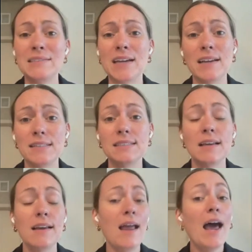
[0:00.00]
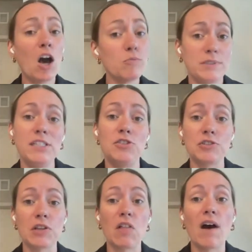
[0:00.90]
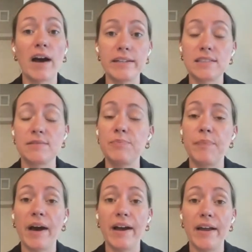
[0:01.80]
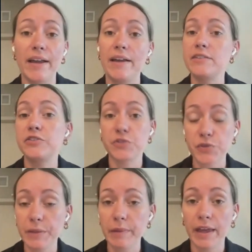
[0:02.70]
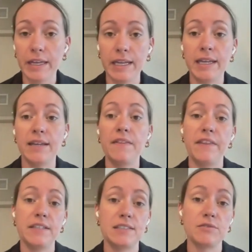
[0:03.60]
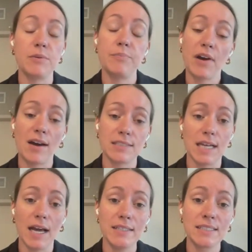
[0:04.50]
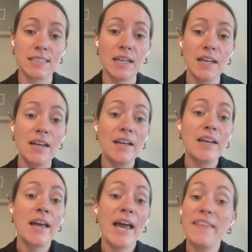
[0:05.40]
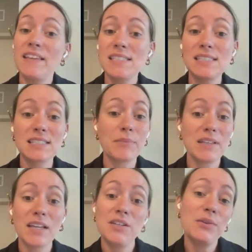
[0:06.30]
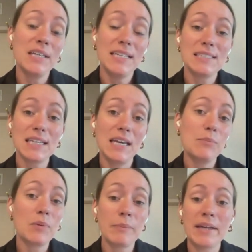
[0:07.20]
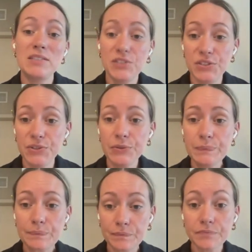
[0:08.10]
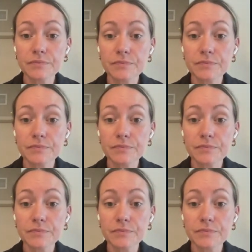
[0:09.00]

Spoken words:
And it does help teachers a lot by streamlining this process. And this is something that you can easily implement too.